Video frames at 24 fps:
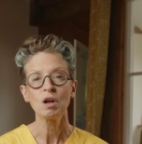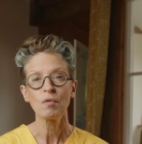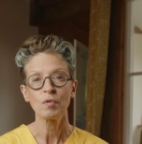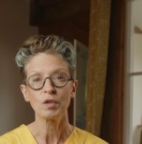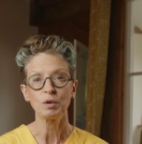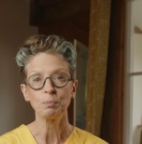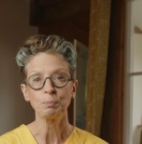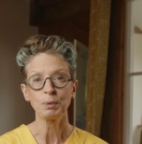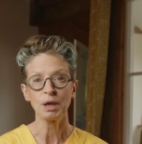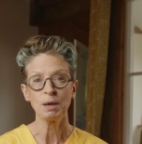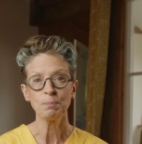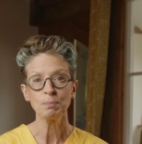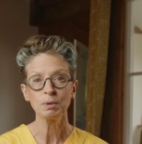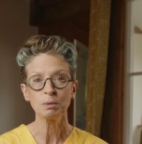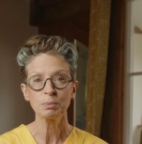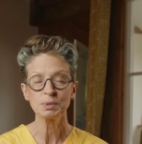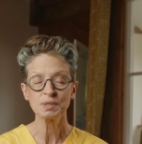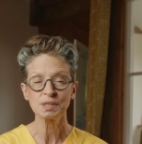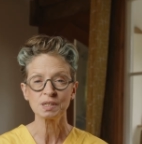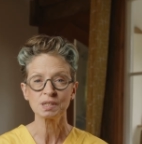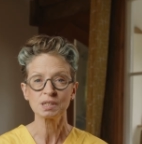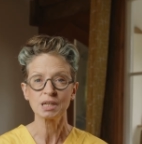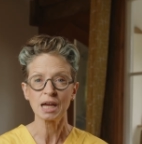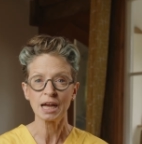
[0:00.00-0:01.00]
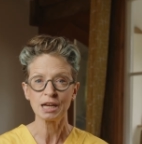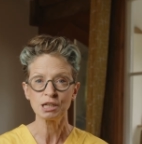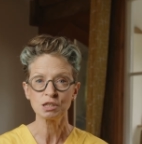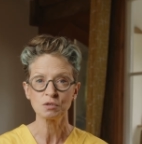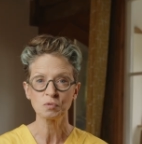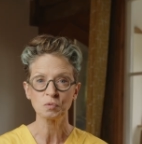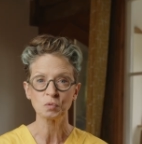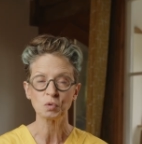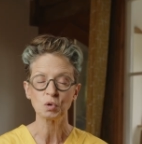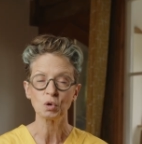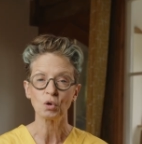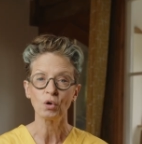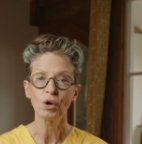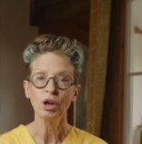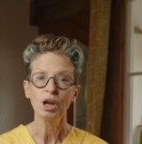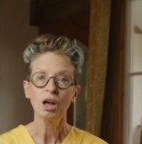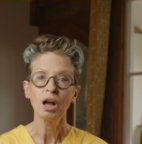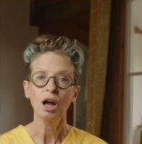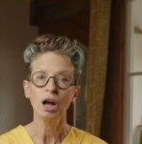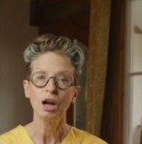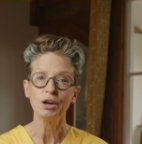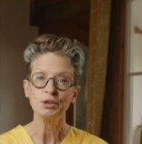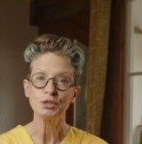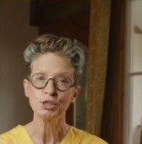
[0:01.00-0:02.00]
that people with stage 4
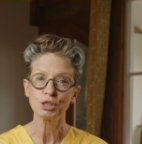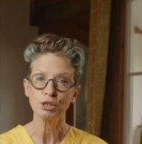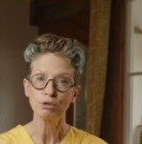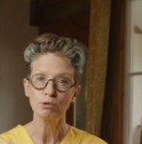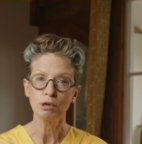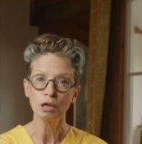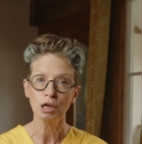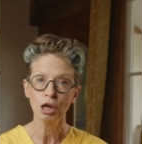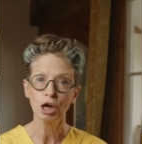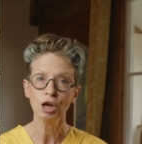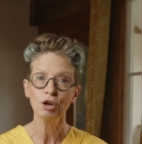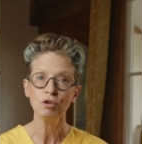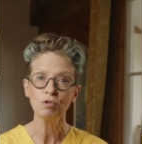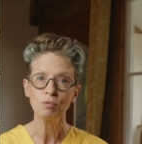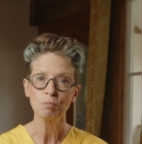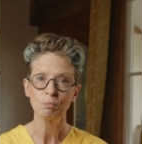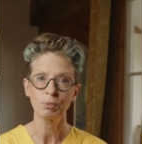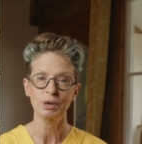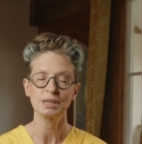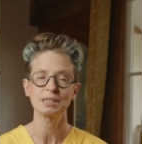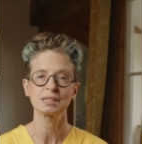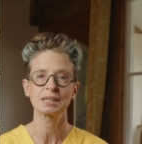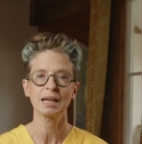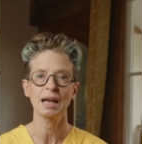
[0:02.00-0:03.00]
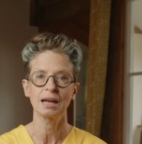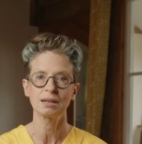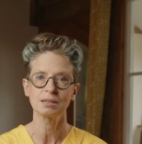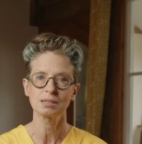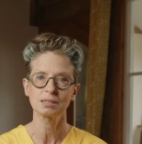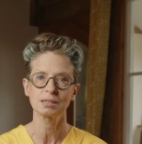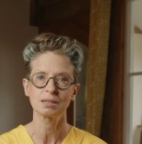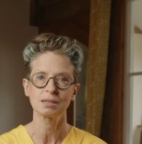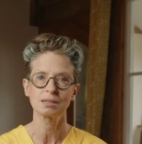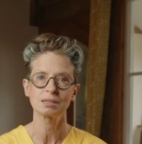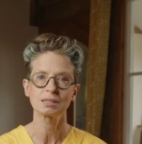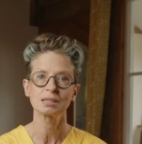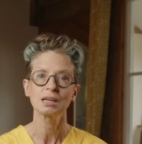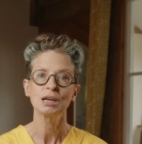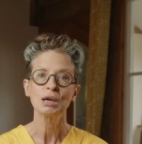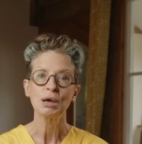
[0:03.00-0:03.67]
HER2 low breast cancers